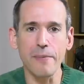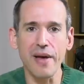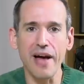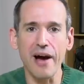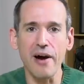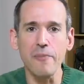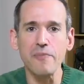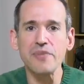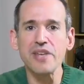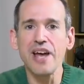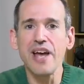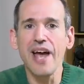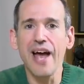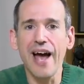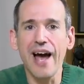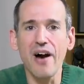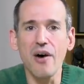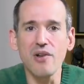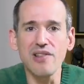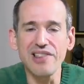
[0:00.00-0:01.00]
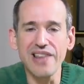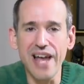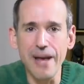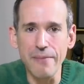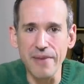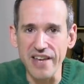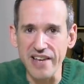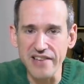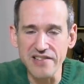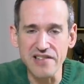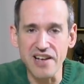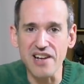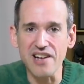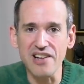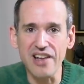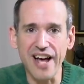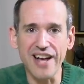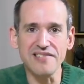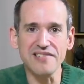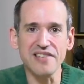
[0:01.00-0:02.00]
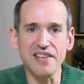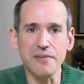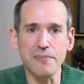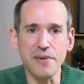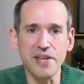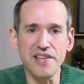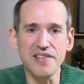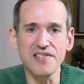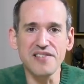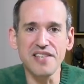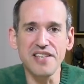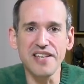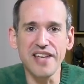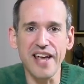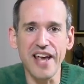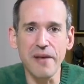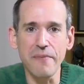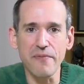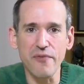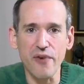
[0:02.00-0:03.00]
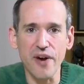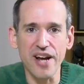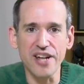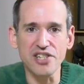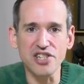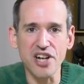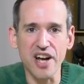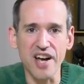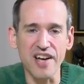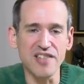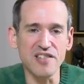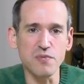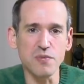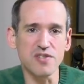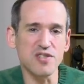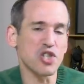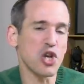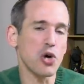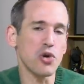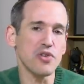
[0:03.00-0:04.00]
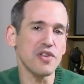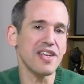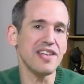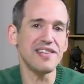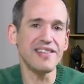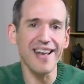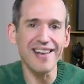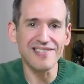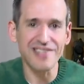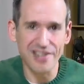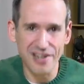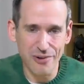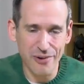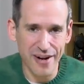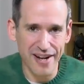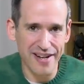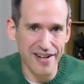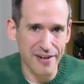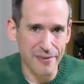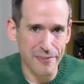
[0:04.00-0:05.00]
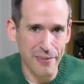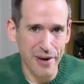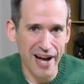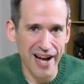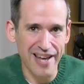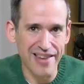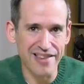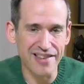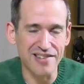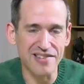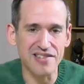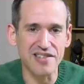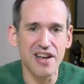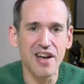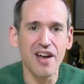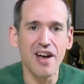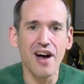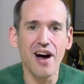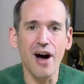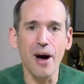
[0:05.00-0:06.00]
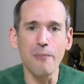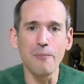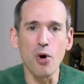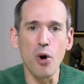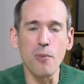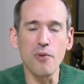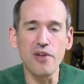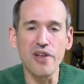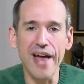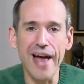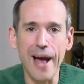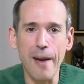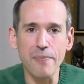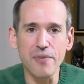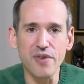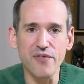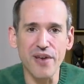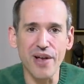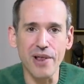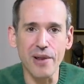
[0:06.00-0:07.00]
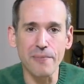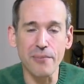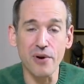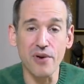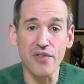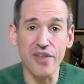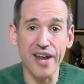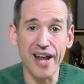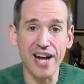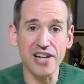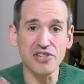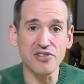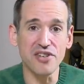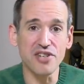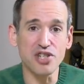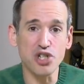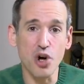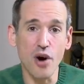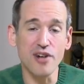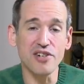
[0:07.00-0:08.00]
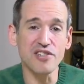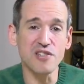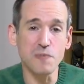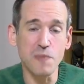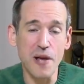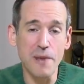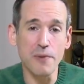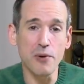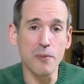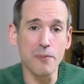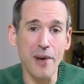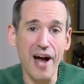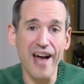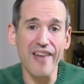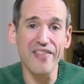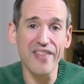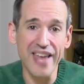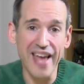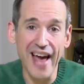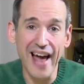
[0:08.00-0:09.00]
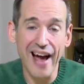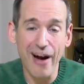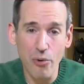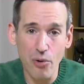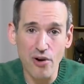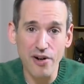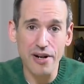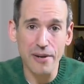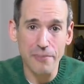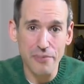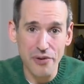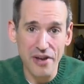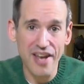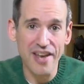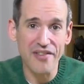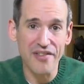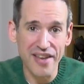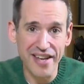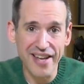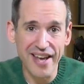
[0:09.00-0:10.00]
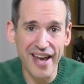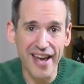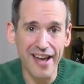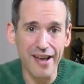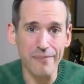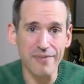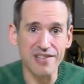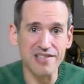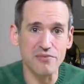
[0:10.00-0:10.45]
about how Lemmings, a classic PC game franchise, was totally desecrated by this uh, mobile app developer that actually charges people by the hour to play the game.